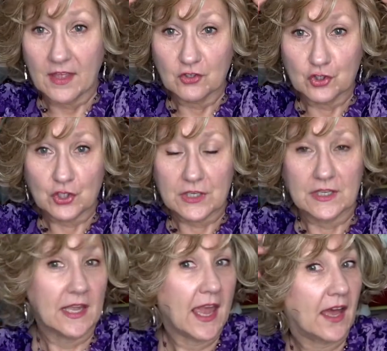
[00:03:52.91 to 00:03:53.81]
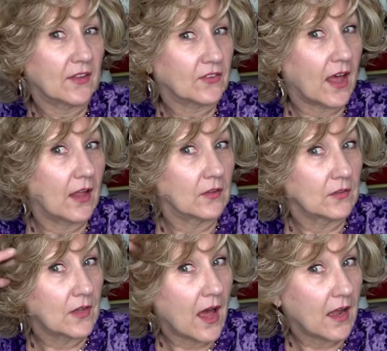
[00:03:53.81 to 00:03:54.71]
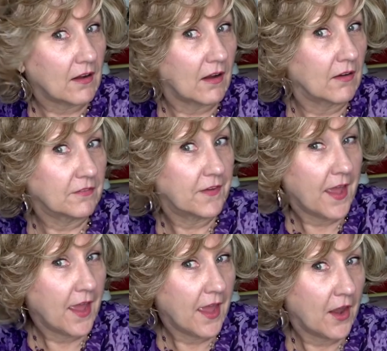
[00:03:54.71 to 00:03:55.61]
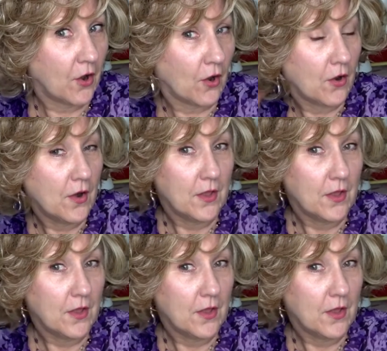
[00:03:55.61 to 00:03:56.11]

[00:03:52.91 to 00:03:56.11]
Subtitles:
She has a lot of hair.